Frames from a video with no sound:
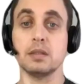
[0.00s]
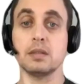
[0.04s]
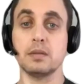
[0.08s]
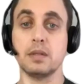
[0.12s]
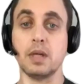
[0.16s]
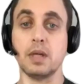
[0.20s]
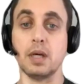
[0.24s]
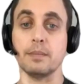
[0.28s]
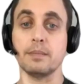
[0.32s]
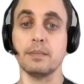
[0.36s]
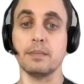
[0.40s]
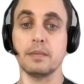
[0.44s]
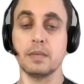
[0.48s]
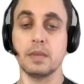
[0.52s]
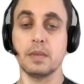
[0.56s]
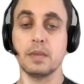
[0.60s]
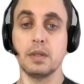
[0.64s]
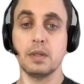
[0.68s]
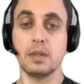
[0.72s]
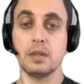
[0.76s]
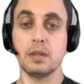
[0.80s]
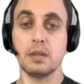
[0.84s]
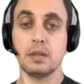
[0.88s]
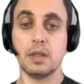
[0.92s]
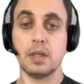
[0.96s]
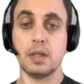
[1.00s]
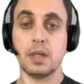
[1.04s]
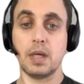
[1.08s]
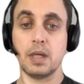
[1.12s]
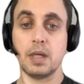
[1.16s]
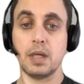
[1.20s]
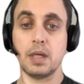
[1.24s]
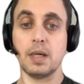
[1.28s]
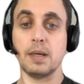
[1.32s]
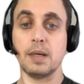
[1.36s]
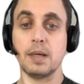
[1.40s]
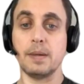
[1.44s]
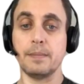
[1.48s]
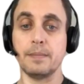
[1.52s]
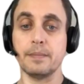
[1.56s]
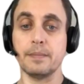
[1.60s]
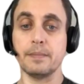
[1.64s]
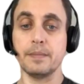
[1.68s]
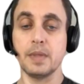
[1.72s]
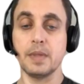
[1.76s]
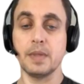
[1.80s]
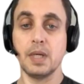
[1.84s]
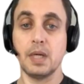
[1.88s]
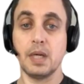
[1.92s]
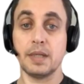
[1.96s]
Yeah. And
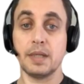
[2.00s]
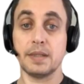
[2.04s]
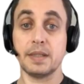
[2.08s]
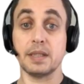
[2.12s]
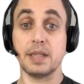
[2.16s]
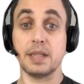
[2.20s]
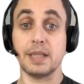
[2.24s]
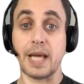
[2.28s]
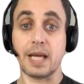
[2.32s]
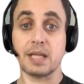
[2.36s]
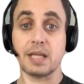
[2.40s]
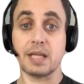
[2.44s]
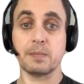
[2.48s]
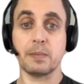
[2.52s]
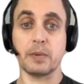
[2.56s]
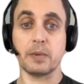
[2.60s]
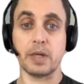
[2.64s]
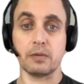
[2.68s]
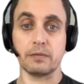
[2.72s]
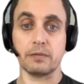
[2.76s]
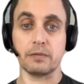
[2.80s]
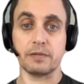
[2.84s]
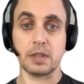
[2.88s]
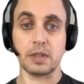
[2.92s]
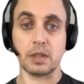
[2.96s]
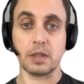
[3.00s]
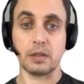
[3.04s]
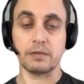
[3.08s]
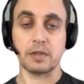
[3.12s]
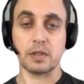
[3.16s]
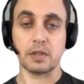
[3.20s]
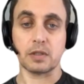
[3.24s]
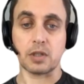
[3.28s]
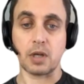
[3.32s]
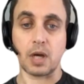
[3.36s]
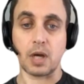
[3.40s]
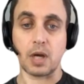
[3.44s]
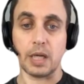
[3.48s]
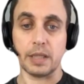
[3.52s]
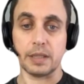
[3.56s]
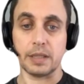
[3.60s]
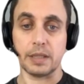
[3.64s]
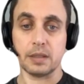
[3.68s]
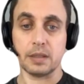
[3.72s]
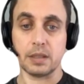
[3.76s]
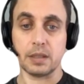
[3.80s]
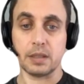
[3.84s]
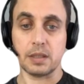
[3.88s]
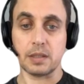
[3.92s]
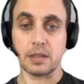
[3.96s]
then the last part of the JWT
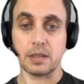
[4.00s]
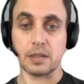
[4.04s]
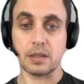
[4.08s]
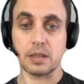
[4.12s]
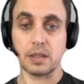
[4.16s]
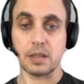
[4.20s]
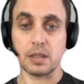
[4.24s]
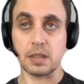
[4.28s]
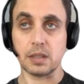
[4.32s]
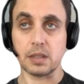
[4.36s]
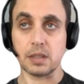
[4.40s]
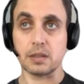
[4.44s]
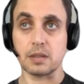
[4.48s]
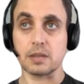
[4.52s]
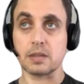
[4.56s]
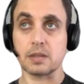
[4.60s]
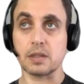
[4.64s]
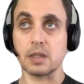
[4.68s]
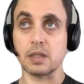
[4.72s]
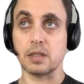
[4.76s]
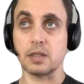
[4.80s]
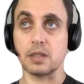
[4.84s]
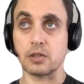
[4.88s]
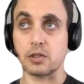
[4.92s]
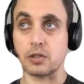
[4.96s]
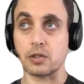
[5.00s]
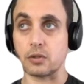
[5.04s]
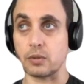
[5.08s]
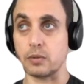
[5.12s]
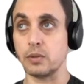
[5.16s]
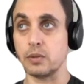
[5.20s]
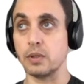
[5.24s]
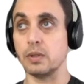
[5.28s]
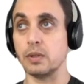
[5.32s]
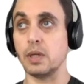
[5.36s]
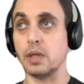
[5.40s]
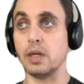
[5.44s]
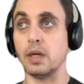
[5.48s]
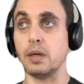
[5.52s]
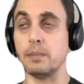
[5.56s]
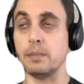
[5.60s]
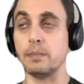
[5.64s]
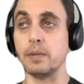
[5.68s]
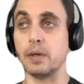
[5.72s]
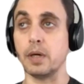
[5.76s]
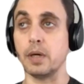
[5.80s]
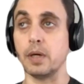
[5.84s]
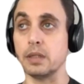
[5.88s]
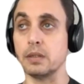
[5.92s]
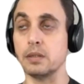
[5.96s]
is the signature
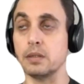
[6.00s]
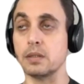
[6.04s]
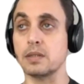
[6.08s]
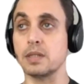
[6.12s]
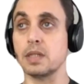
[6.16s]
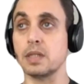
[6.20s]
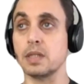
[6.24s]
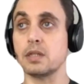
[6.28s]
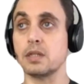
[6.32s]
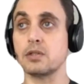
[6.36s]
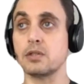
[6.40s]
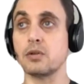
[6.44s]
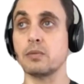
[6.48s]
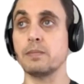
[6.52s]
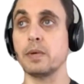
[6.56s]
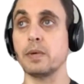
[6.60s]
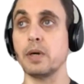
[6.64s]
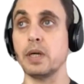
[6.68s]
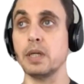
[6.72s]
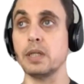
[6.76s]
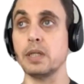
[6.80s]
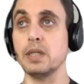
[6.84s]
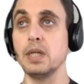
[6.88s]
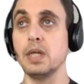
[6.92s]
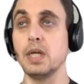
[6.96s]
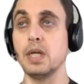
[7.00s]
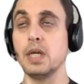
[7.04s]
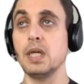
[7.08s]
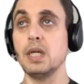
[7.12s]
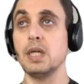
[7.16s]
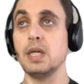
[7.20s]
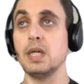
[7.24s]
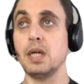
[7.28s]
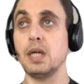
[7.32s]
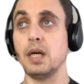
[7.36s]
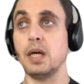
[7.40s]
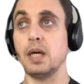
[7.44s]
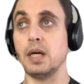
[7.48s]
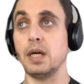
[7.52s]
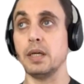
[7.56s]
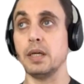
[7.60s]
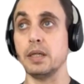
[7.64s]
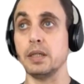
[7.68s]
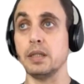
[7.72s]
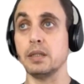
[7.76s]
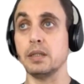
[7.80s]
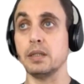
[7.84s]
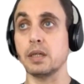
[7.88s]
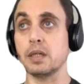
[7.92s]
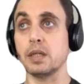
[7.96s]
part. The signature part
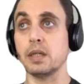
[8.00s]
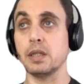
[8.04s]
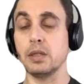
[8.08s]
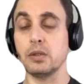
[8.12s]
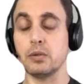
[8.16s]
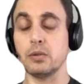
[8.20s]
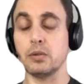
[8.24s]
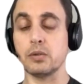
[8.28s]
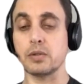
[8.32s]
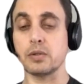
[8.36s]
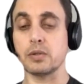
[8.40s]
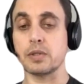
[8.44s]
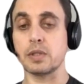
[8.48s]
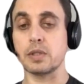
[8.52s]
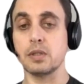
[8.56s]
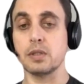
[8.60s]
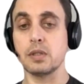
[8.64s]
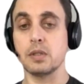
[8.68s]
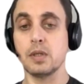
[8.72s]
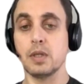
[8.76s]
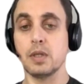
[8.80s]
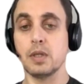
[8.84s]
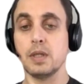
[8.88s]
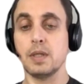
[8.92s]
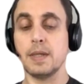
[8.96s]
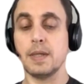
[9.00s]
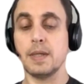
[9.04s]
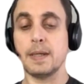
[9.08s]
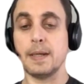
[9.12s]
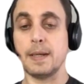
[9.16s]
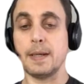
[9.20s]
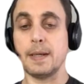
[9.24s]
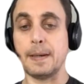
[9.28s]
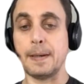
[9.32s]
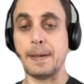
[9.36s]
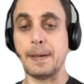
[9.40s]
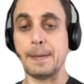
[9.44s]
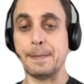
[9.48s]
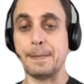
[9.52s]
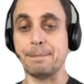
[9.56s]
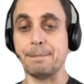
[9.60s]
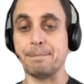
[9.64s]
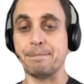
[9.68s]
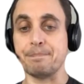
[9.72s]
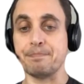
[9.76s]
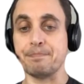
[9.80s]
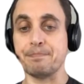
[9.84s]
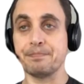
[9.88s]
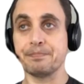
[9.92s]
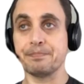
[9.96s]
includes
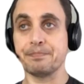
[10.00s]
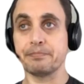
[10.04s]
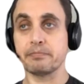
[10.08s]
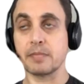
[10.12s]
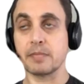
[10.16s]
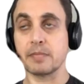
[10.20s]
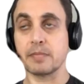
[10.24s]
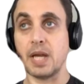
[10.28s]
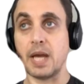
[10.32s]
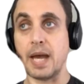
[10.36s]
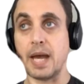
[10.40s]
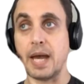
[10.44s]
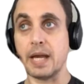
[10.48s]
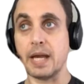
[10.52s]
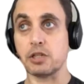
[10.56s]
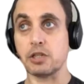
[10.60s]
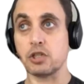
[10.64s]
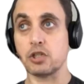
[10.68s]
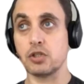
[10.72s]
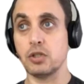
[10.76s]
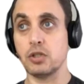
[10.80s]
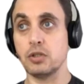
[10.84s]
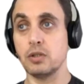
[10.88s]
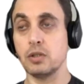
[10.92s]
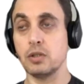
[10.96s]
hashed